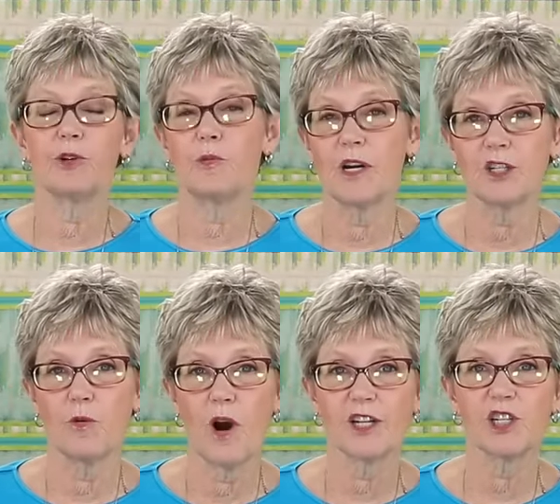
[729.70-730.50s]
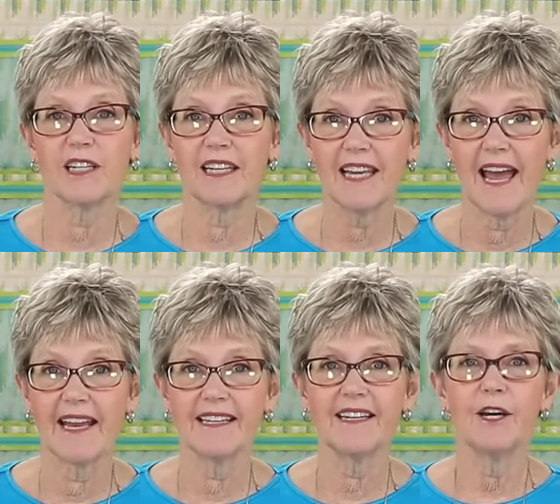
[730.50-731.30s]
or want to watch it
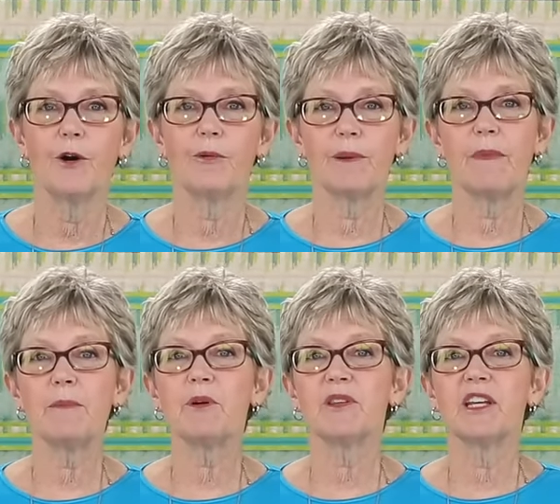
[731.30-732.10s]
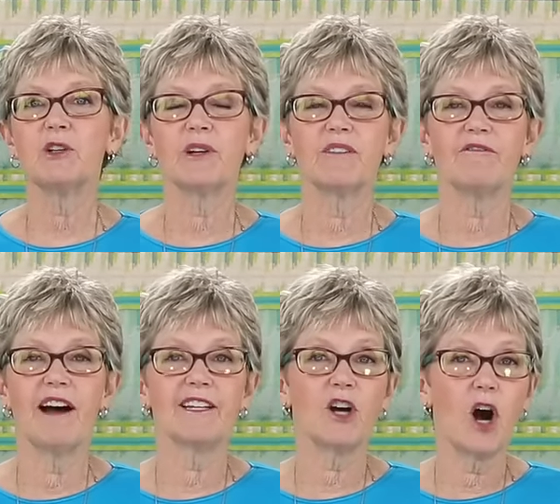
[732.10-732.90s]
again, remember that you can
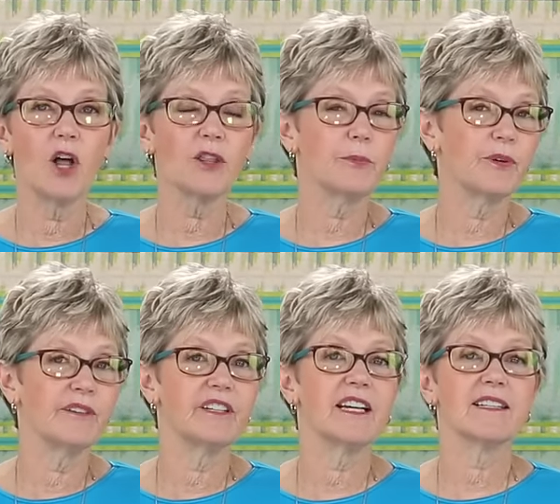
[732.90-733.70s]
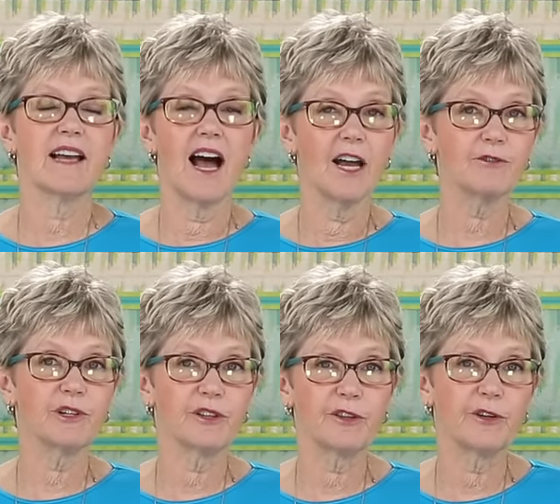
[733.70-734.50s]
find all the previous
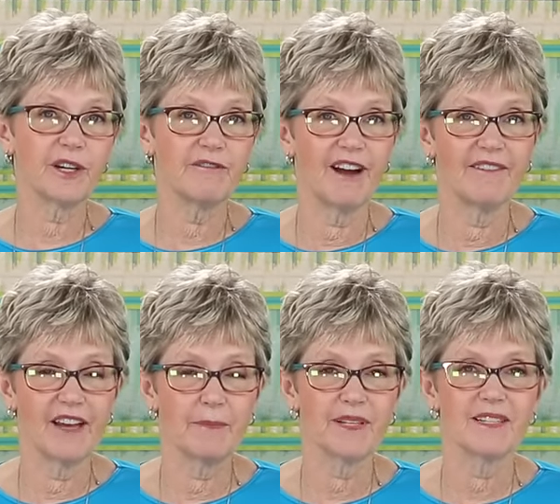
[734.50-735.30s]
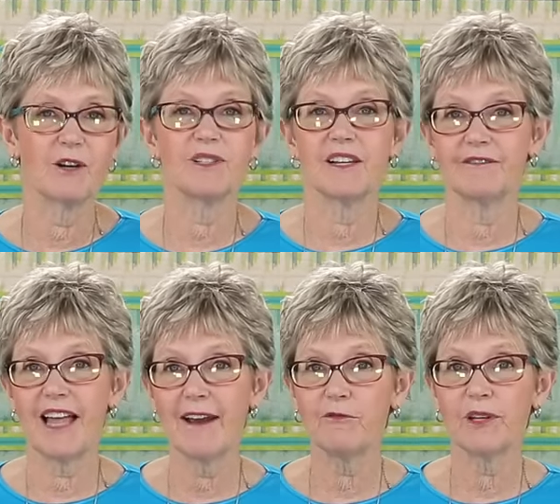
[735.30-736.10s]
135 episodes of
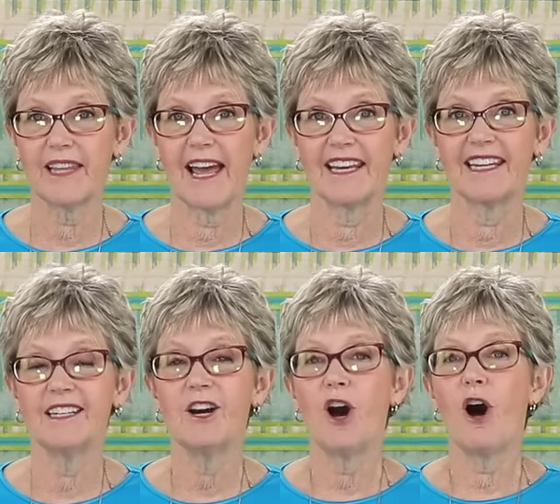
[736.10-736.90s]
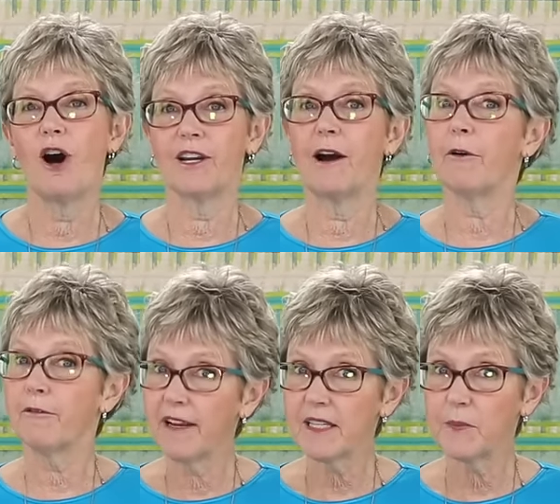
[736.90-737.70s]
Live with Annie on our
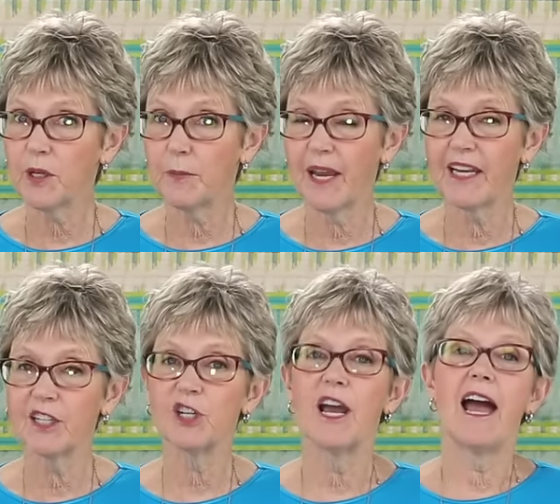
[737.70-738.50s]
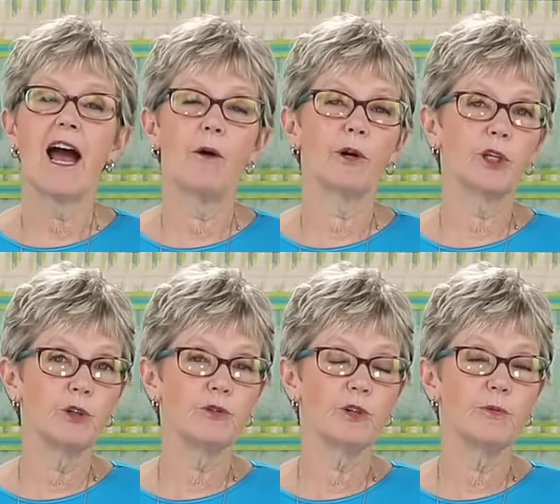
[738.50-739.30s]
Facebook page, our
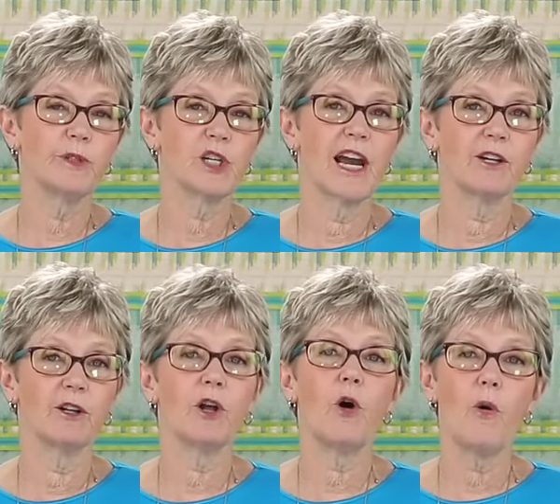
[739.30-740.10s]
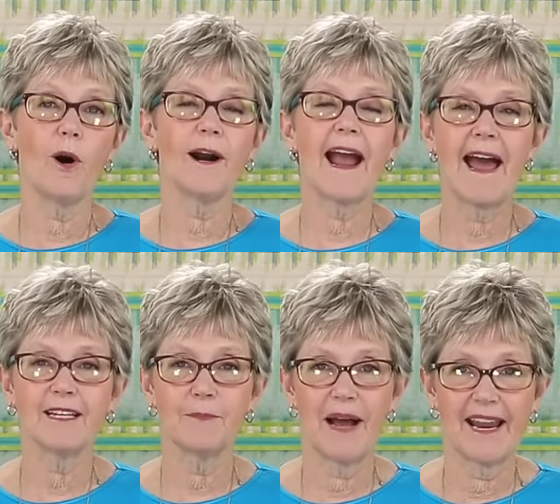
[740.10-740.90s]
YouTube channel, or
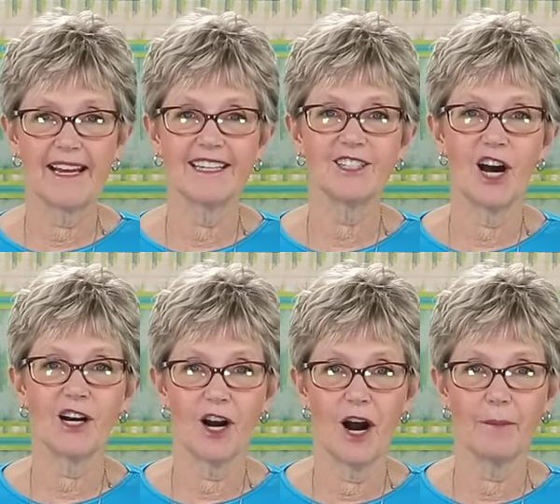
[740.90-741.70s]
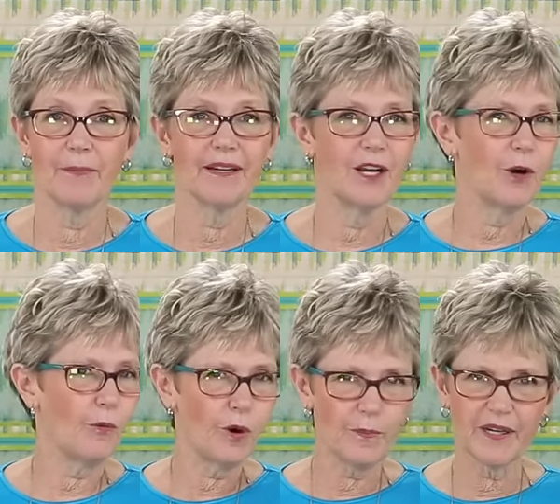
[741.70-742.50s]
at byannie.com.
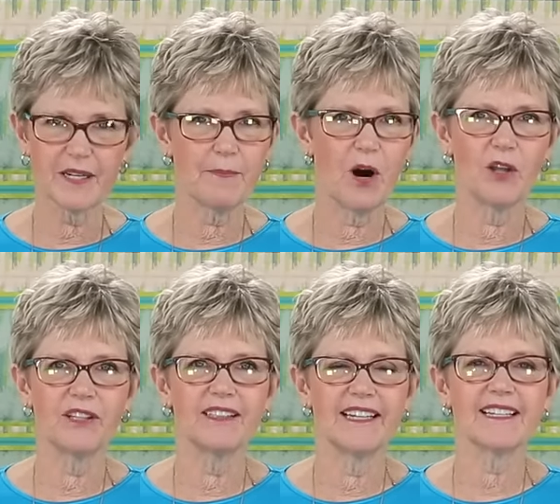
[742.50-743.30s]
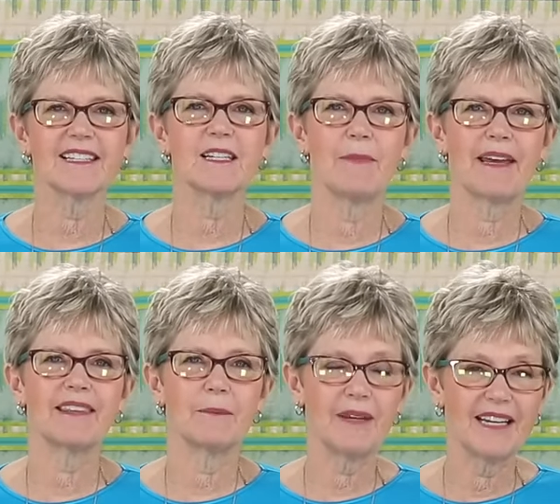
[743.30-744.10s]
We'll put up all the links to make
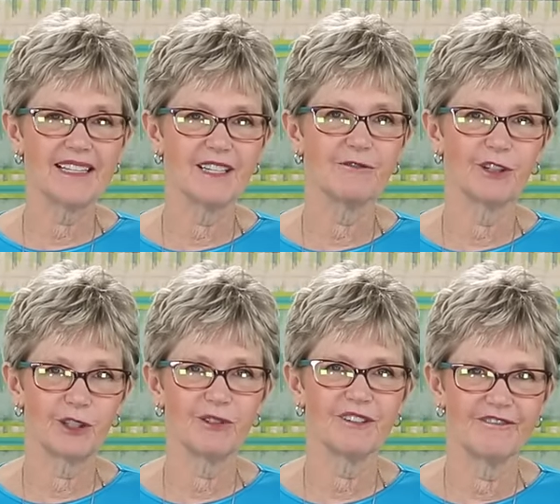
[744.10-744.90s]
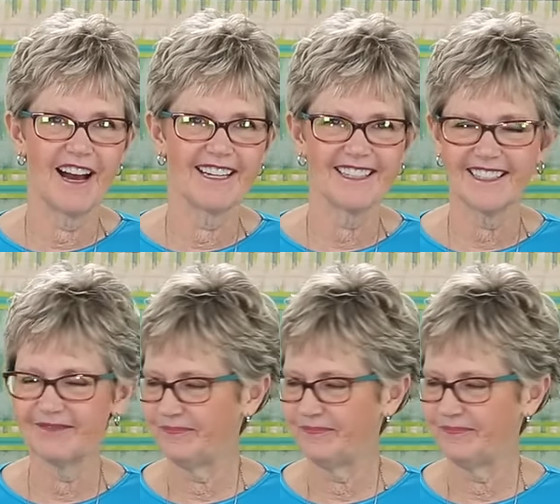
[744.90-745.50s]
them easy for you to find.